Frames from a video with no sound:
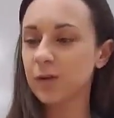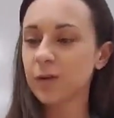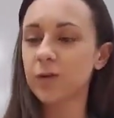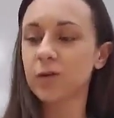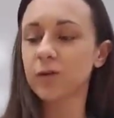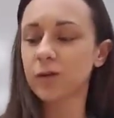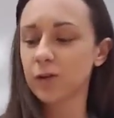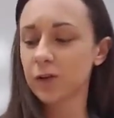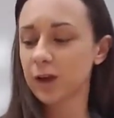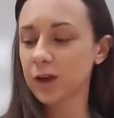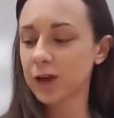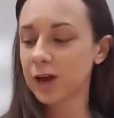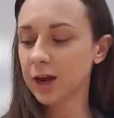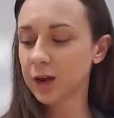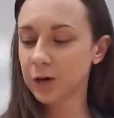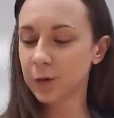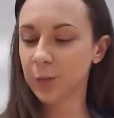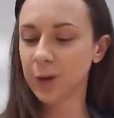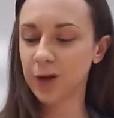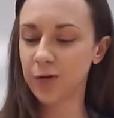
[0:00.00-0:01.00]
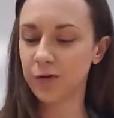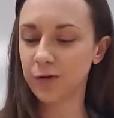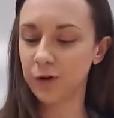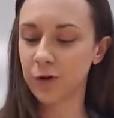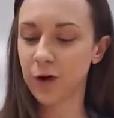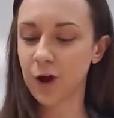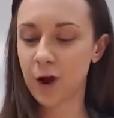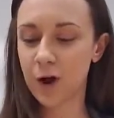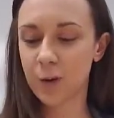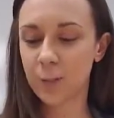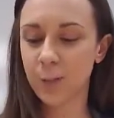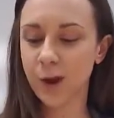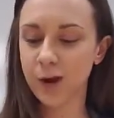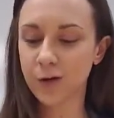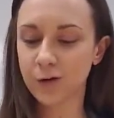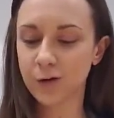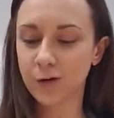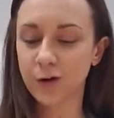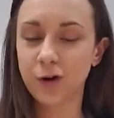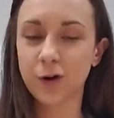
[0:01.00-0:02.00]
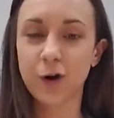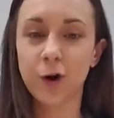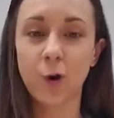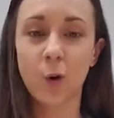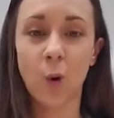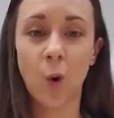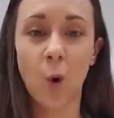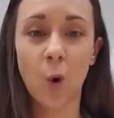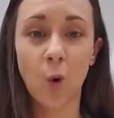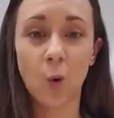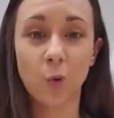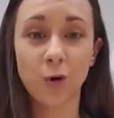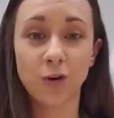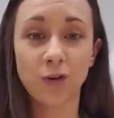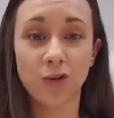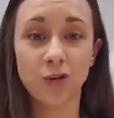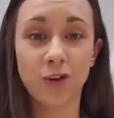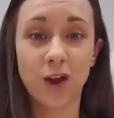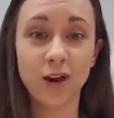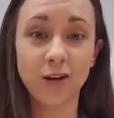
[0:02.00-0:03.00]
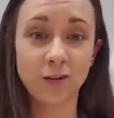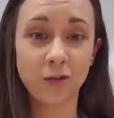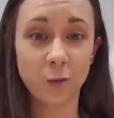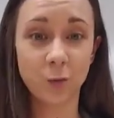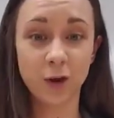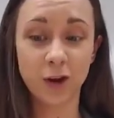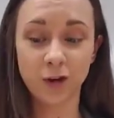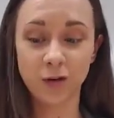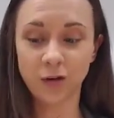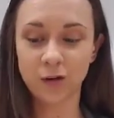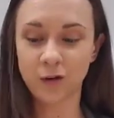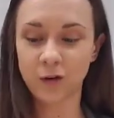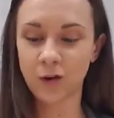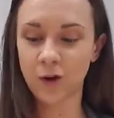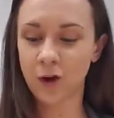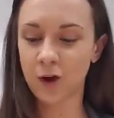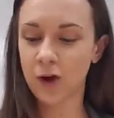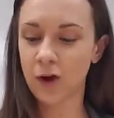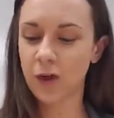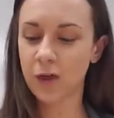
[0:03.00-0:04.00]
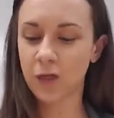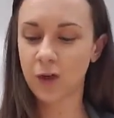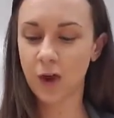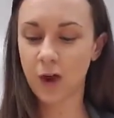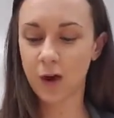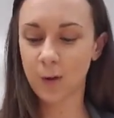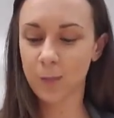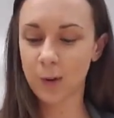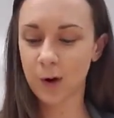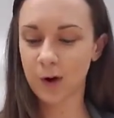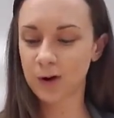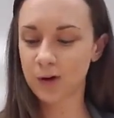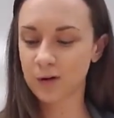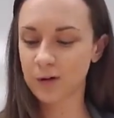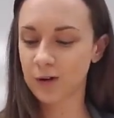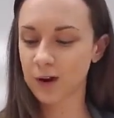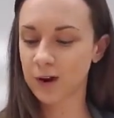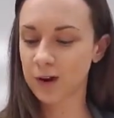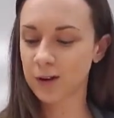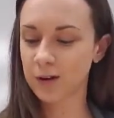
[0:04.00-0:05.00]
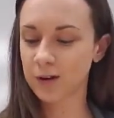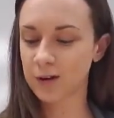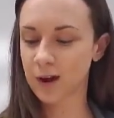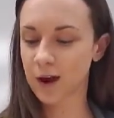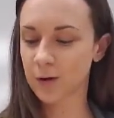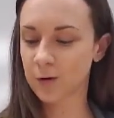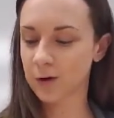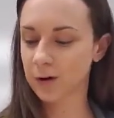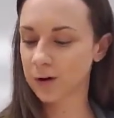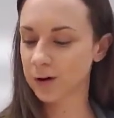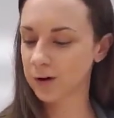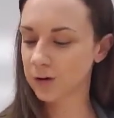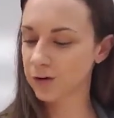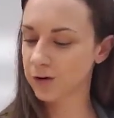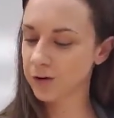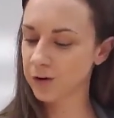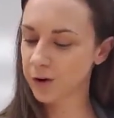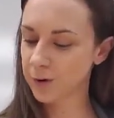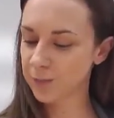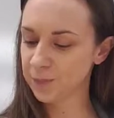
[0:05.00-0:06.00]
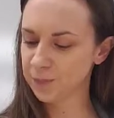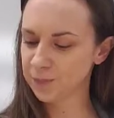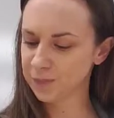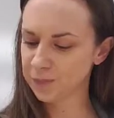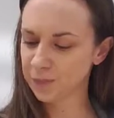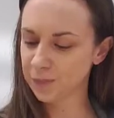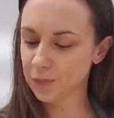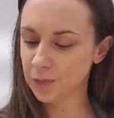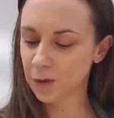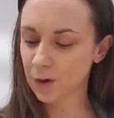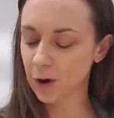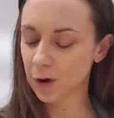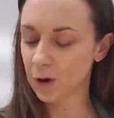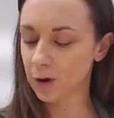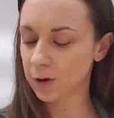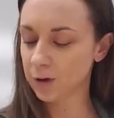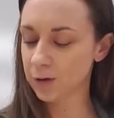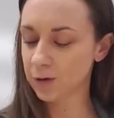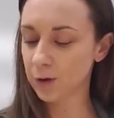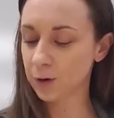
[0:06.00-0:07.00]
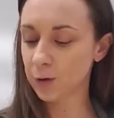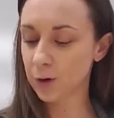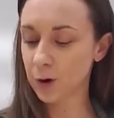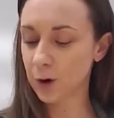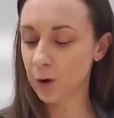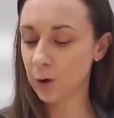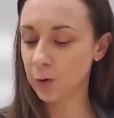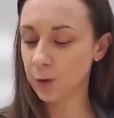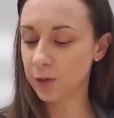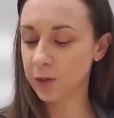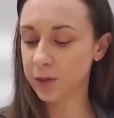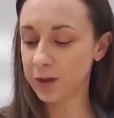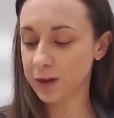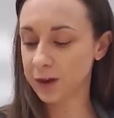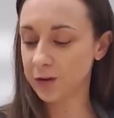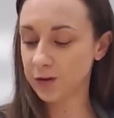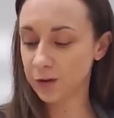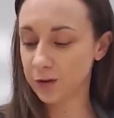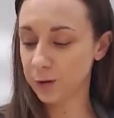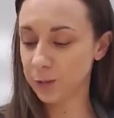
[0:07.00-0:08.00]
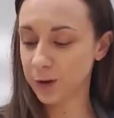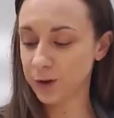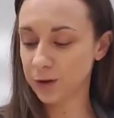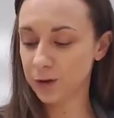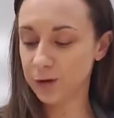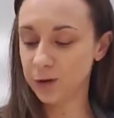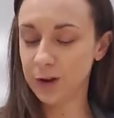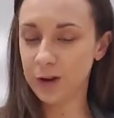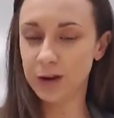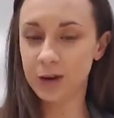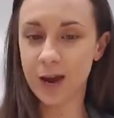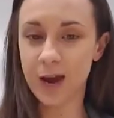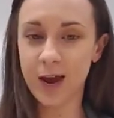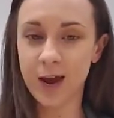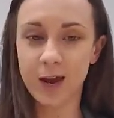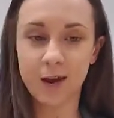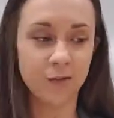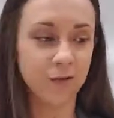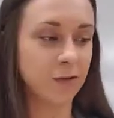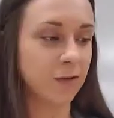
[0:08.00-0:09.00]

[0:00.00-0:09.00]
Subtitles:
So looking at your picture, make sure you know which side is which, the up arch and the down arch. Also know the instruments you need to have.